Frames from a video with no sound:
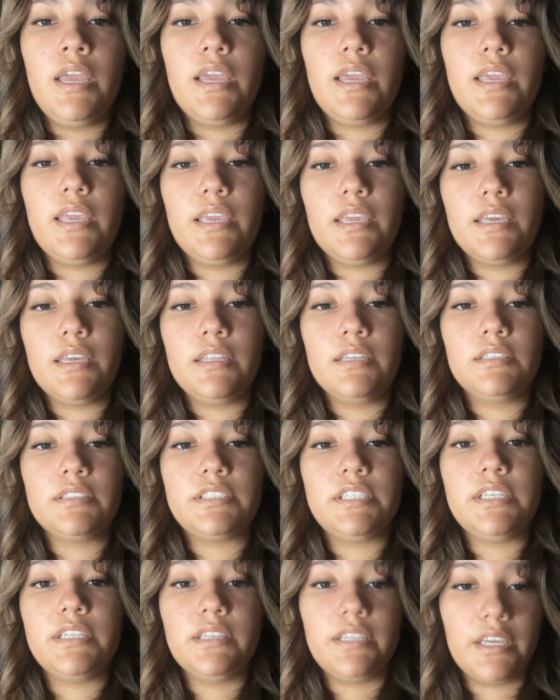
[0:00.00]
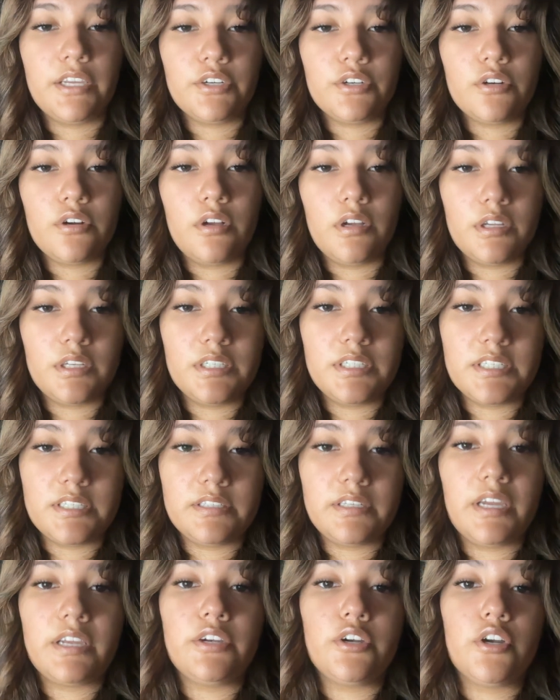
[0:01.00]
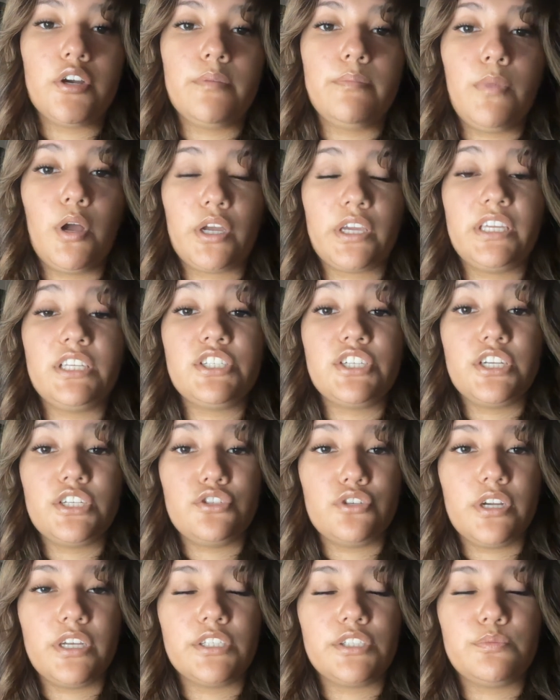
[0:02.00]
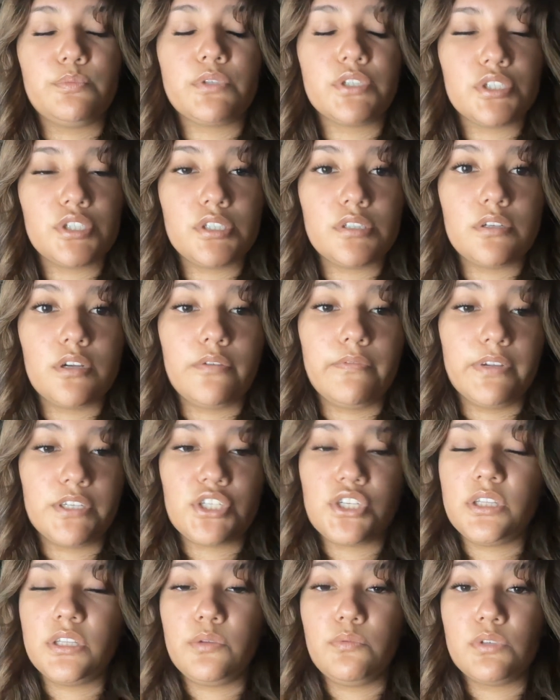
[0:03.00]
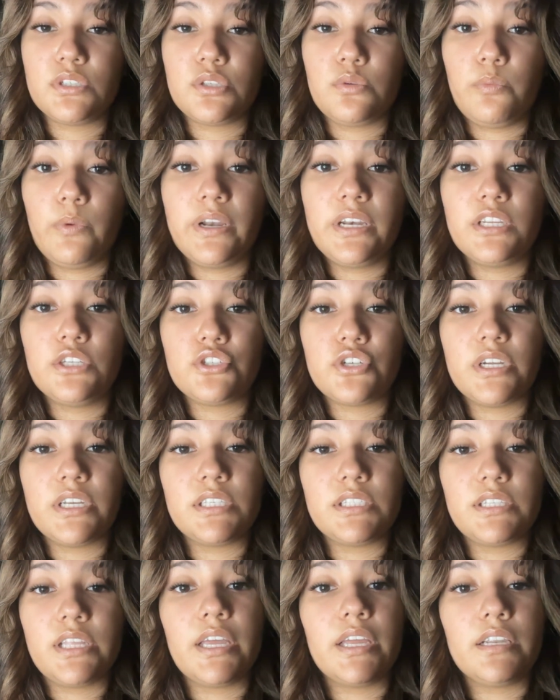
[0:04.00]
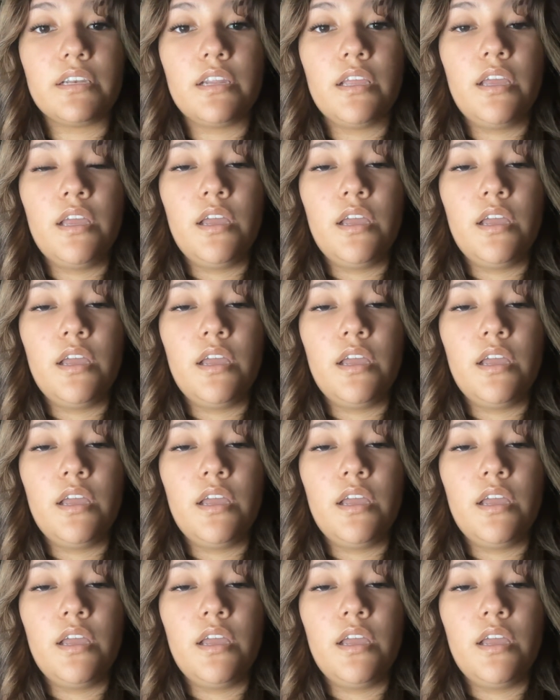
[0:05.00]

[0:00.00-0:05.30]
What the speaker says: And he later on designed her Mockingjay dress, which originally was a wedding dress that